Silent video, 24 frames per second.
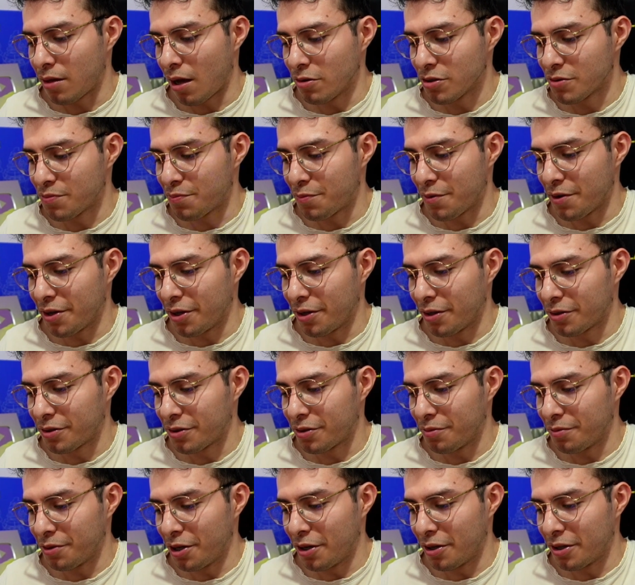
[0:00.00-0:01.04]
pretty good to
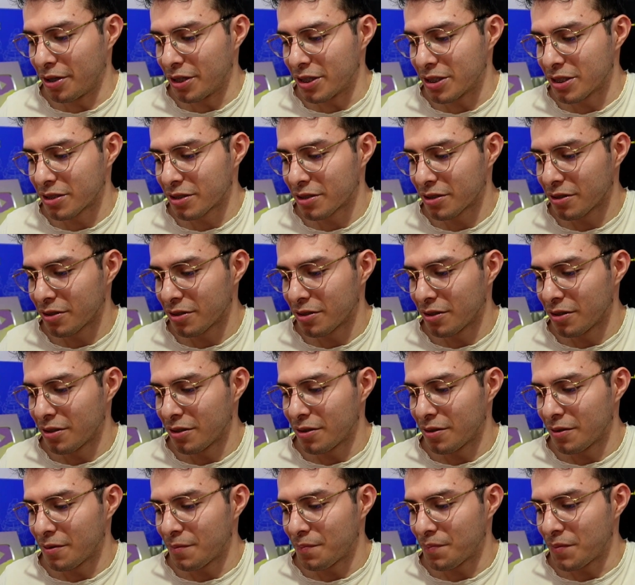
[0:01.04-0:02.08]
be honest.
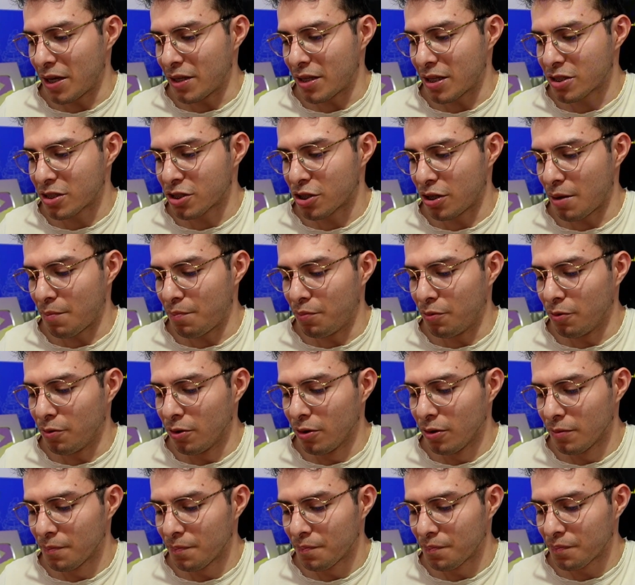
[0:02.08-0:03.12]
Yeah, that's gonna
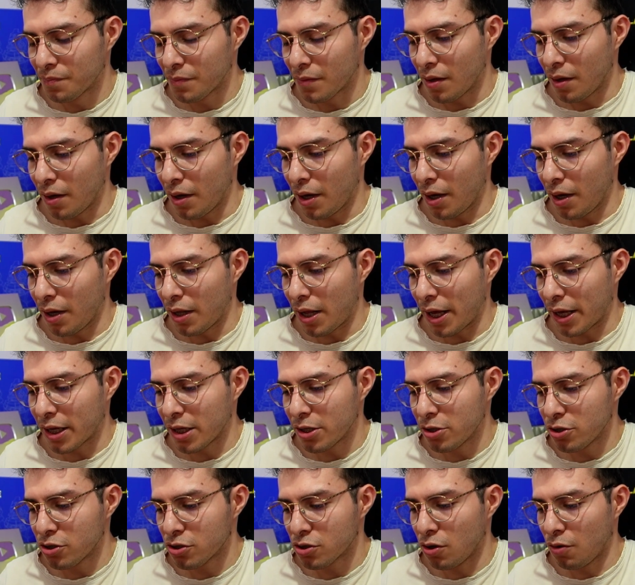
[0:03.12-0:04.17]
pull, and I can
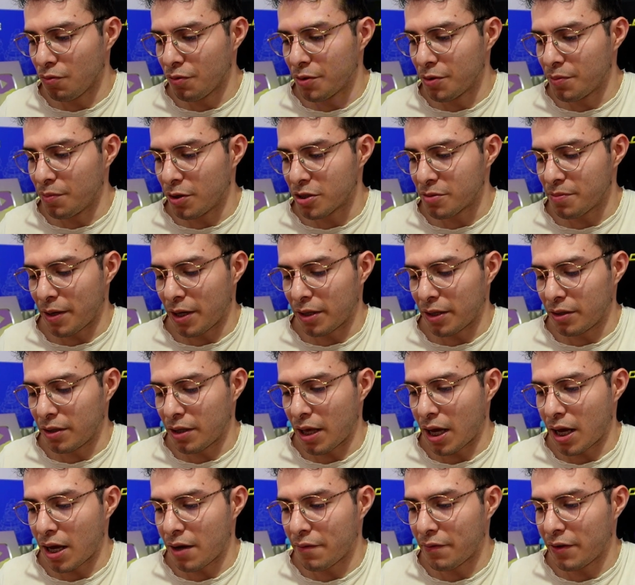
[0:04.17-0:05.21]
just go with Boss Bandit. I
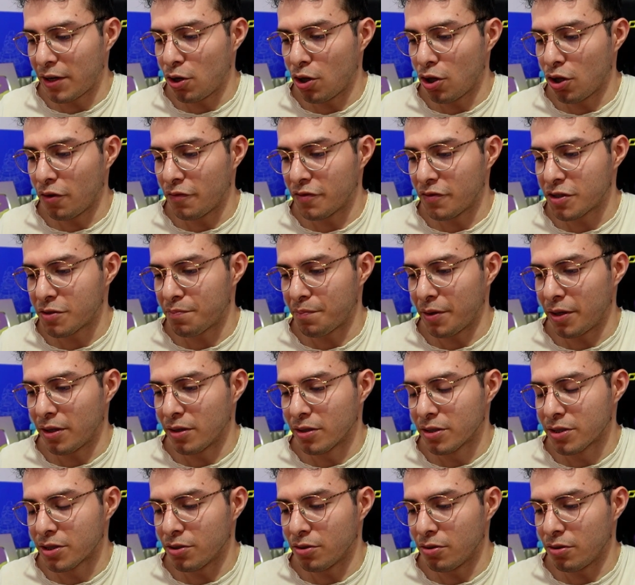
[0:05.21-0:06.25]
have a lot of spells,
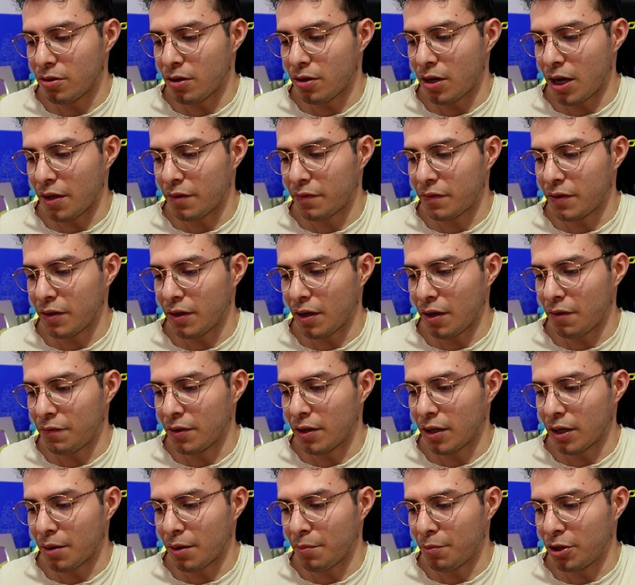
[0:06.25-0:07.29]
so I feel
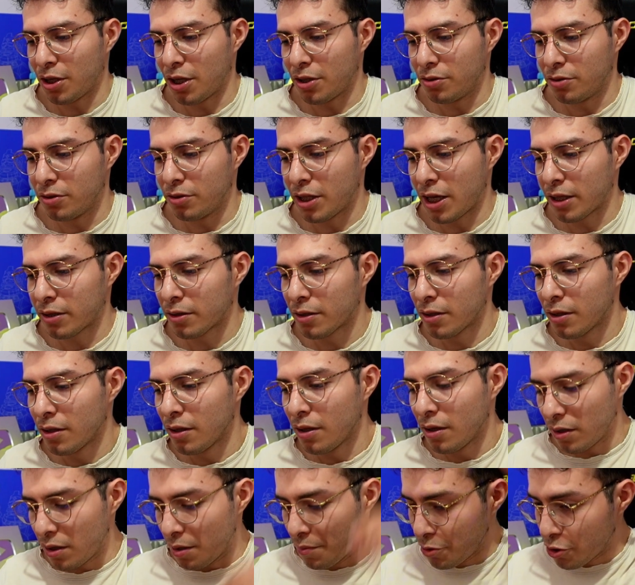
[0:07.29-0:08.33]
like I'm gonna do that.
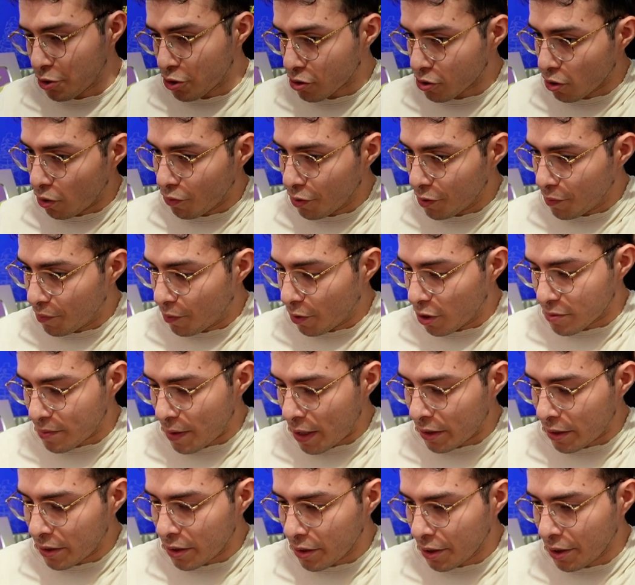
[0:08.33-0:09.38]
Let me just go with Boss
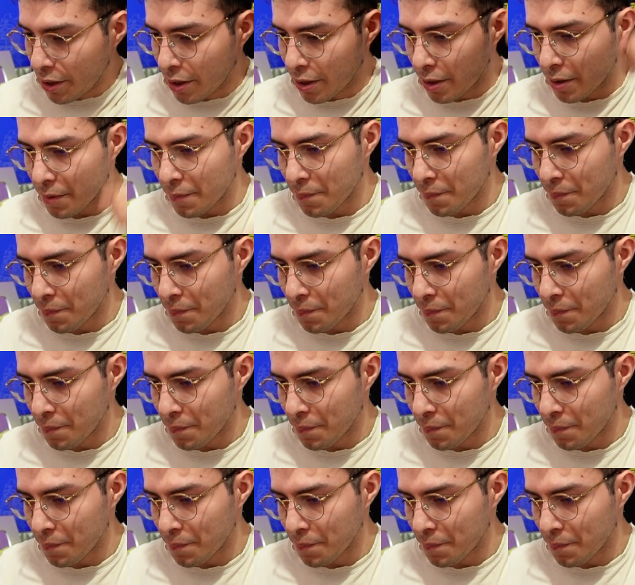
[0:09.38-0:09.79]
Bandit here.